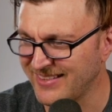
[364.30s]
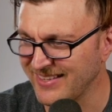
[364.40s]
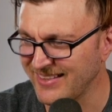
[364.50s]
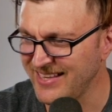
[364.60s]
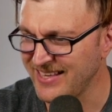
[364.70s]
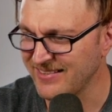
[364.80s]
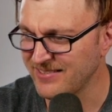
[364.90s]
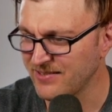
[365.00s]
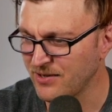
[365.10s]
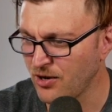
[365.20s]

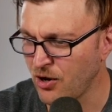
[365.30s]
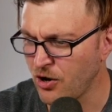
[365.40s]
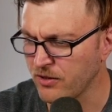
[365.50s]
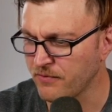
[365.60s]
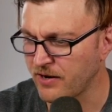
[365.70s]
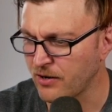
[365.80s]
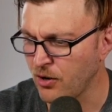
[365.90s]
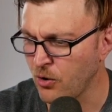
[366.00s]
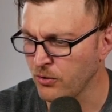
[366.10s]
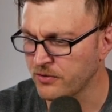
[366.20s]
delete all of
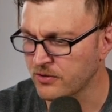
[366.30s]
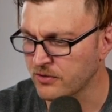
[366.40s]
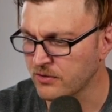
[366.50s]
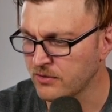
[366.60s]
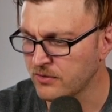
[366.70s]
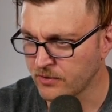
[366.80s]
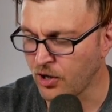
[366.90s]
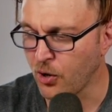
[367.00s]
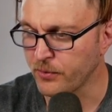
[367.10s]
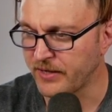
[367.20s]
our older
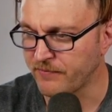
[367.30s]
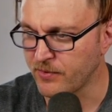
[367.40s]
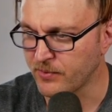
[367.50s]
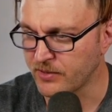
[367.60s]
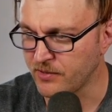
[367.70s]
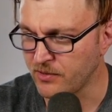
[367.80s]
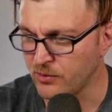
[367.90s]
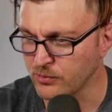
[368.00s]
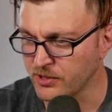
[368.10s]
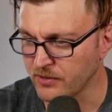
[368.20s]
code that we were
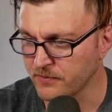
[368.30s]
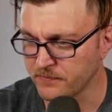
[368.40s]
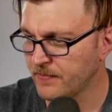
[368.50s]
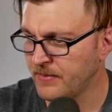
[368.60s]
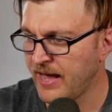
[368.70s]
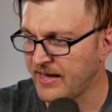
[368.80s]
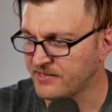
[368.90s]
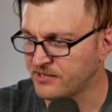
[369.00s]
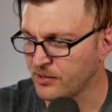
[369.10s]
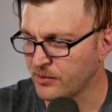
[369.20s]
using.
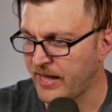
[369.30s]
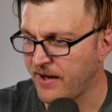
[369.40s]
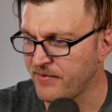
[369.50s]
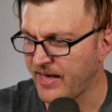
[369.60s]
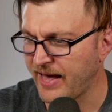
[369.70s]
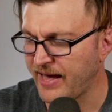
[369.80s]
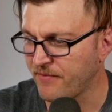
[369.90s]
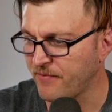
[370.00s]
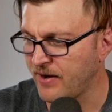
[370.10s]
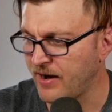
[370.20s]
Nice. So now we
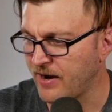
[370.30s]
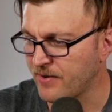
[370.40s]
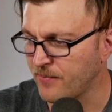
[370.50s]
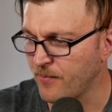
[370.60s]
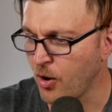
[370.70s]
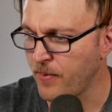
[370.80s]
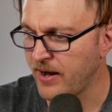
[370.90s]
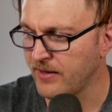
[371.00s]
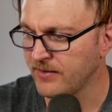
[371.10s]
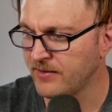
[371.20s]
have our
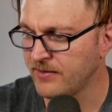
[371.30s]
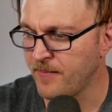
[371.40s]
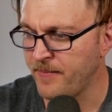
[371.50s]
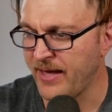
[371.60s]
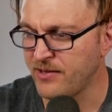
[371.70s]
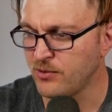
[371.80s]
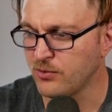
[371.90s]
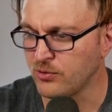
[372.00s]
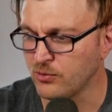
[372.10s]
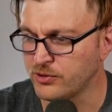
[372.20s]
mobile menu
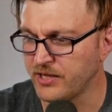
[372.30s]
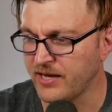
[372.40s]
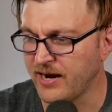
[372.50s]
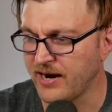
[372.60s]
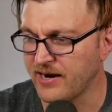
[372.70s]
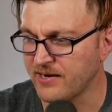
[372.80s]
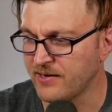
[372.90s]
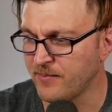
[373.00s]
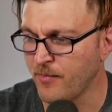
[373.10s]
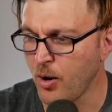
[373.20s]
using our
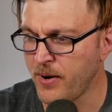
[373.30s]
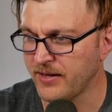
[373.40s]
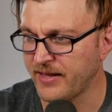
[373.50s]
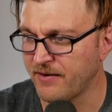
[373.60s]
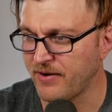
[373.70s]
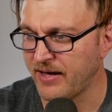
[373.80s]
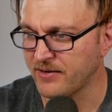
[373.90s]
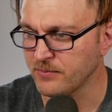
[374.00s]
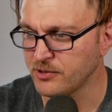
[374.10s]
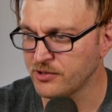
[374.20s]
mobile nav
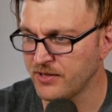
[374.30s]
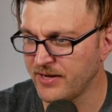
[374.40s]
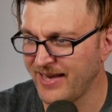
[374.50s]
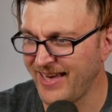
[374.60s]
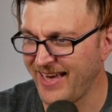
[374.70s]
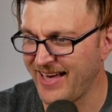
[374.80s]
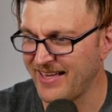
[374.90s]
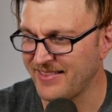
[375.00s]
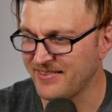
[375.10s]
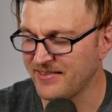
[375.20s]
items
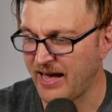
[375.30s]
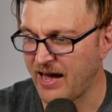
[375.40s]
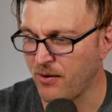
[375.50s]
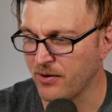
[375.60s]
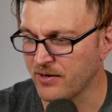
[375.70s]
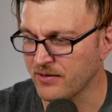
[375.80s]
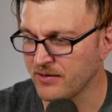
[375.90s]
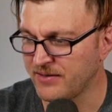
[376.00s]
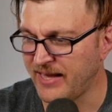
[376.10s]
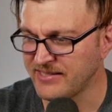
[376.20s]
and
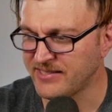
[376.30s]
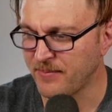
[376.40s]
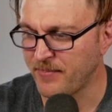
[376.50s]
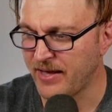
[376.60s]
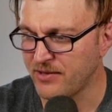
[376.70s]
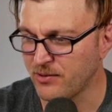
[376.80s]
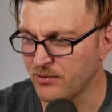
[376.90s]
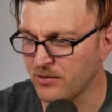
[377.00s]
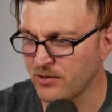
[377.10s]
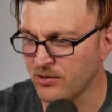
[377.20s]
our desktop
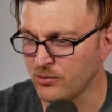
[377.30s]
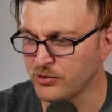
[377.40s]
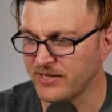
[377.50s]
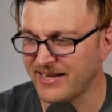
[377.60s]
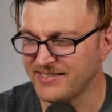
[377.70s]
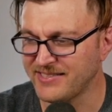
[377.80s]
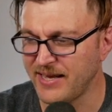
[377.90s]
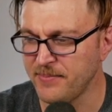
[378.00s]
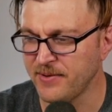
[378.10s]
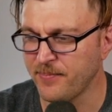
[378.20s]
menu using that
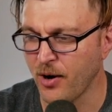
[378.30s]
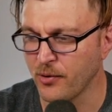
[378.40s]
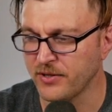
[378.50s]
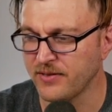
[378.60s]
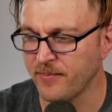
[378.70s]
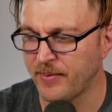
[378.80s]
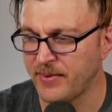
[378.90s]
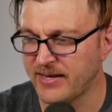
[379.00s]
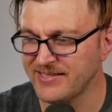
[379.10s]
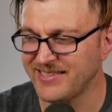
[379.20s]
same component, but
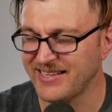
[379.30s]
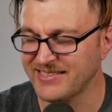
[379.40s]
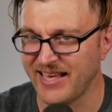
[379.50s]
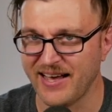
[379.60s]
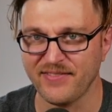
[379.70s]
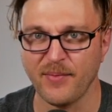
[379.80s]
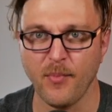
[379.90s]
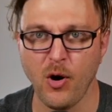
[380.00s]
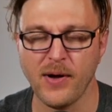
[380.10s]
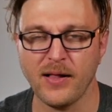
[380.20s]
because it doesn't have the
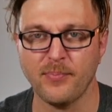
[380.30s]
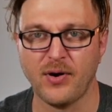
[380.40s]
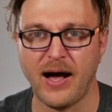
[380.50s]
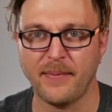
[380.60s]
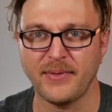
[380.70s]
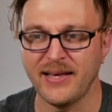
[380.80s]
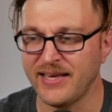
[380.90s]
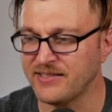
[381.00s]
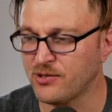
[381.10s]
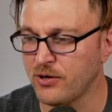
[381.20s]
mobile prop,
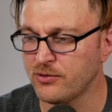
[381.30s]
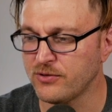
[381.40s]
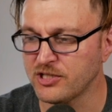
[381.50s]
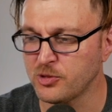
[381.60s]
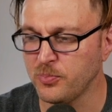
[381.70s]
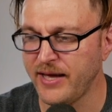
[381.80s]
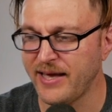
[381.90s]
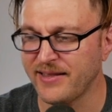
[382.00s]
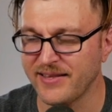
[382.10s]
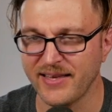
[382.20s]
it's going to
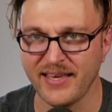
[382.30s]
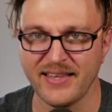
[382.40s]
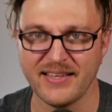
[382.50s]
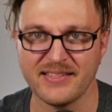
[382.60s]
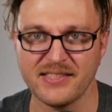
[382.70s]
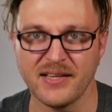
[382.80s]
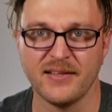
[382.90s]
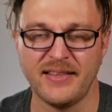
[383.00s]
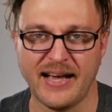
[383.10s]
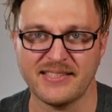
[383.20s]
display it in its
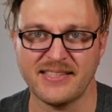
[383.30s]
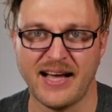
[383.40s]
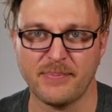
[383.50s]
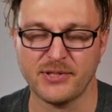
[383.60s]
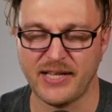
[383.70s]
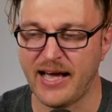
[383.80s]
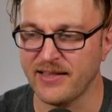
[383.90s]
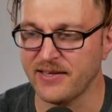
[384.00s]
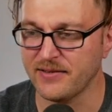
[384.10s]
desktop styling.